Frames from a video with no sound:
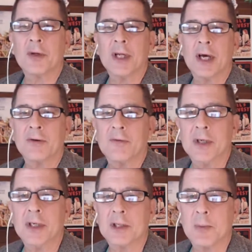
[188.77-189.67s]
out of the
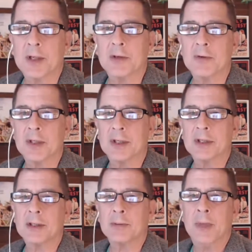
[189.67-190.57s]
dispensary
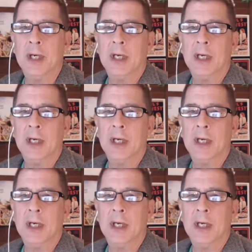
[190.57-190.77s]
system.